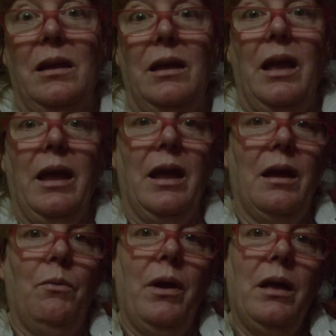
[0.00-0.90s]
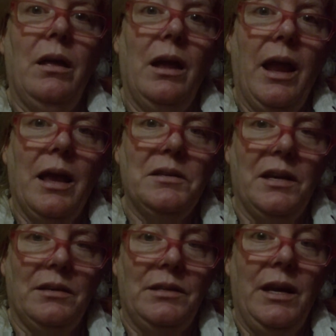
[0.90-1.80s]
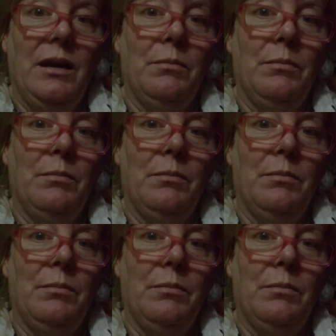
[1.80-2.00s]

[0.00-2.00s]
Yeah, well, I guess I'll see you